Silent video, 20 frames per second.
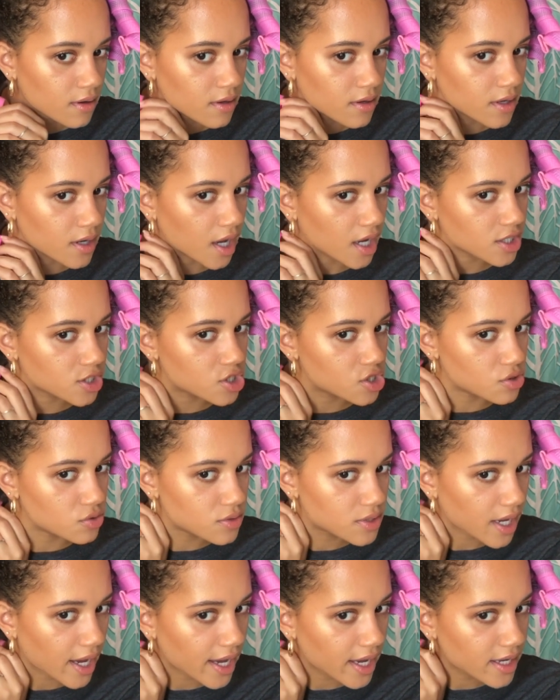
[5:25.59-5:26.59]
Not too
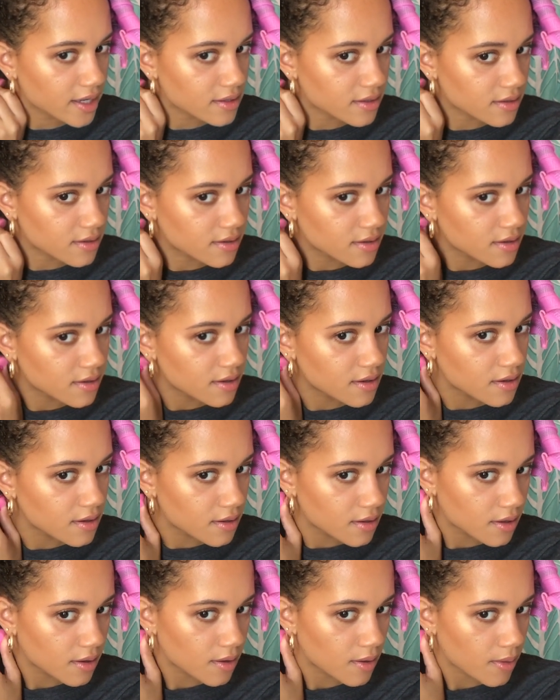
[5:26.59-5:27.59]
tight,
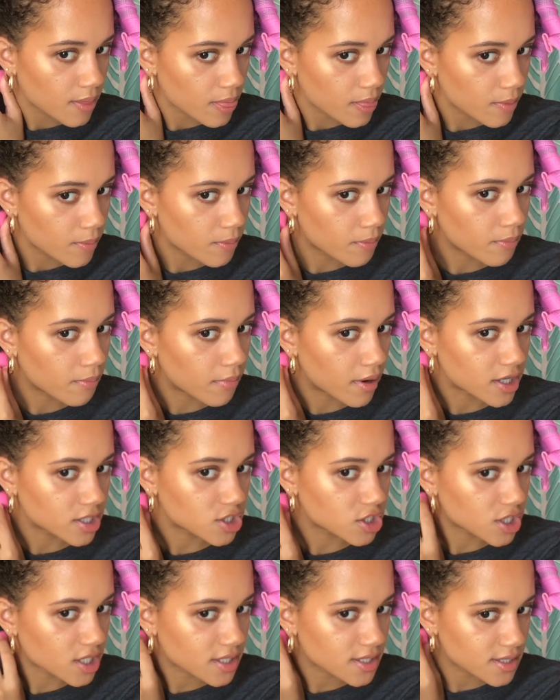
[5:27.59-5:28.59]
but
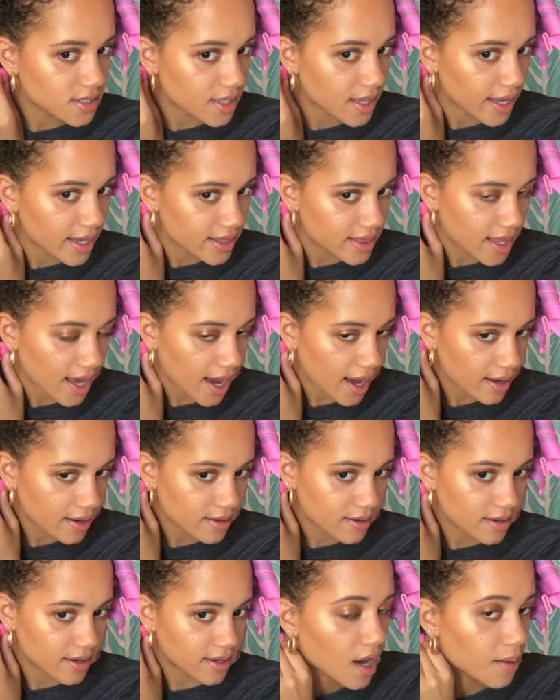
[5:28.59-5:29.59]
just like that.
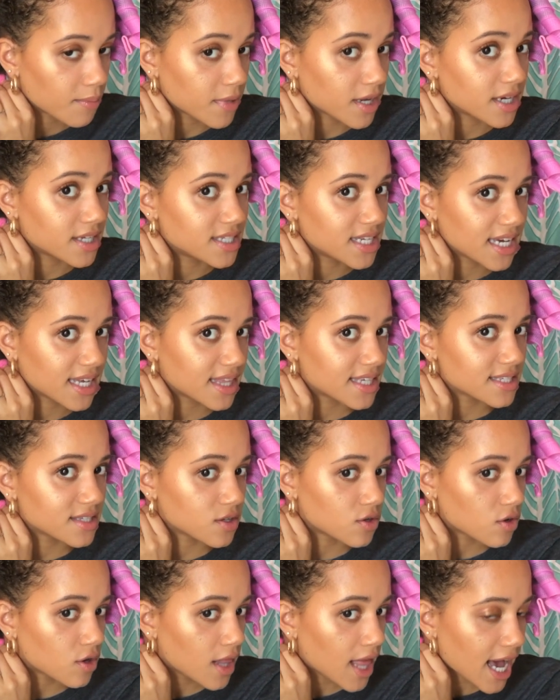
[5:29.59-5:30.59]
I'm gonna take this
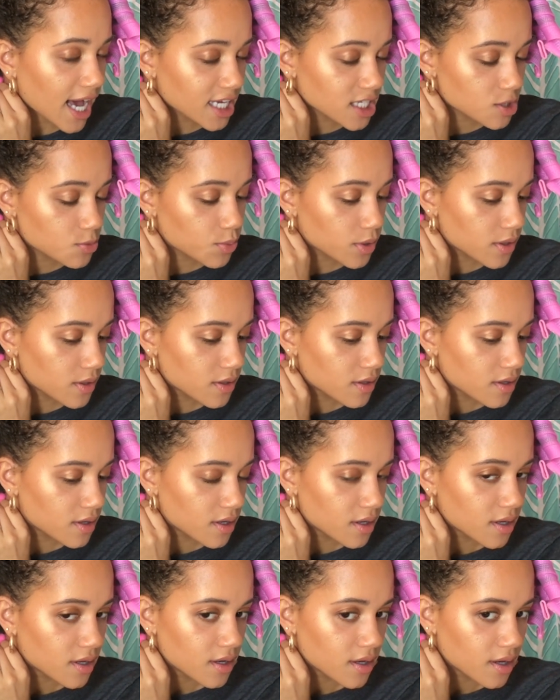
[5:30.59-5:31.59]
little clasp
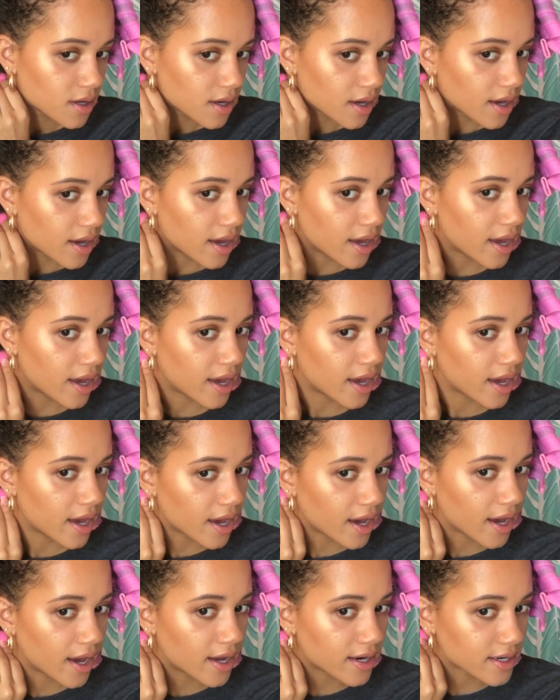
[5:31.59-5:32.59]

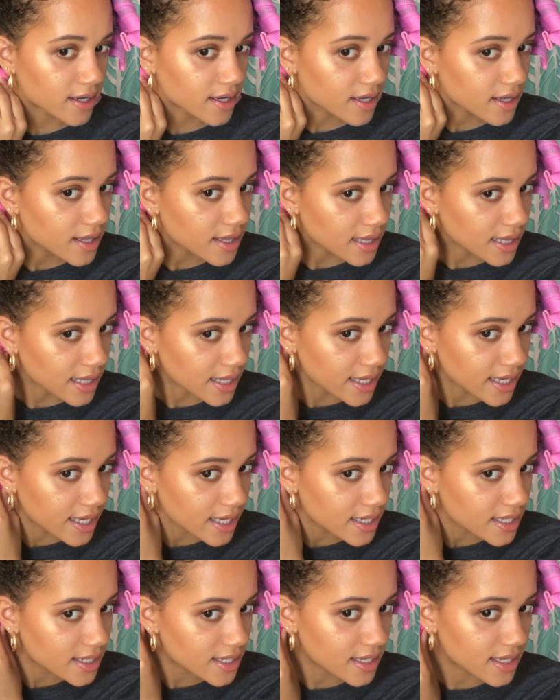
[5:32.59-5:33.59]
and click
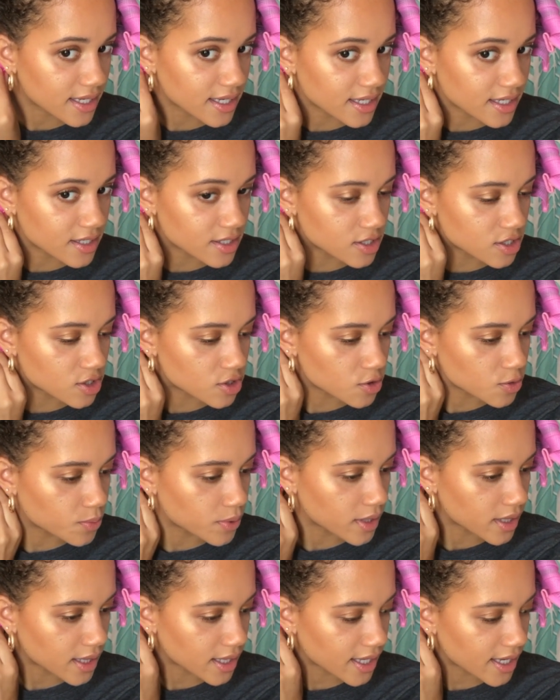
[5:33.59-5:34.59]
it into
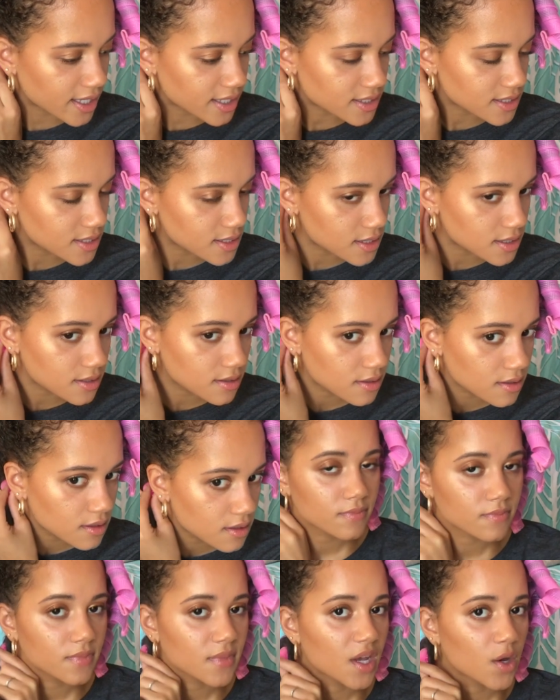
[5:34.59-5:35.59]
place.
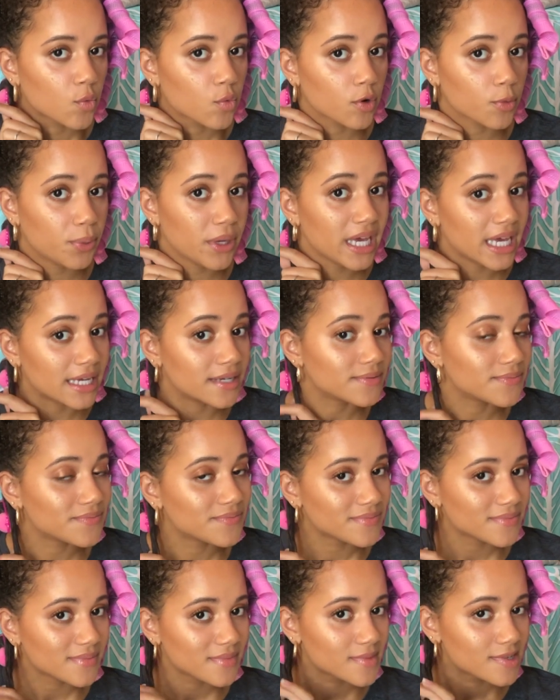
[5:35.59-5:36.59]
Repeat.
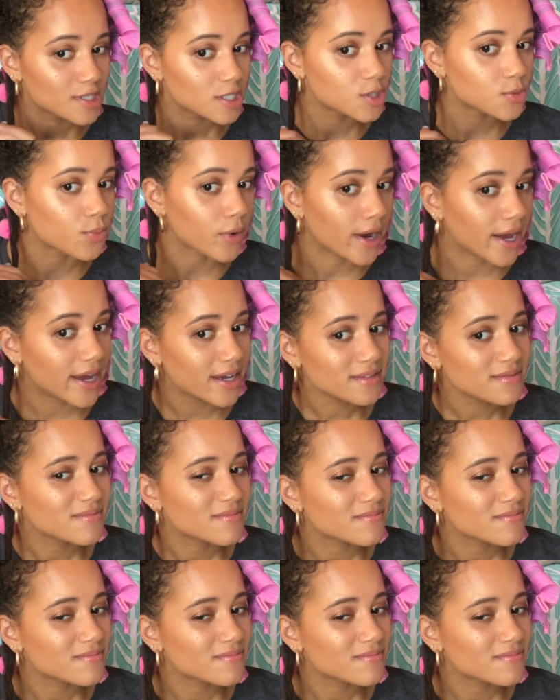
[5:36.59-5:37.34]
Spray.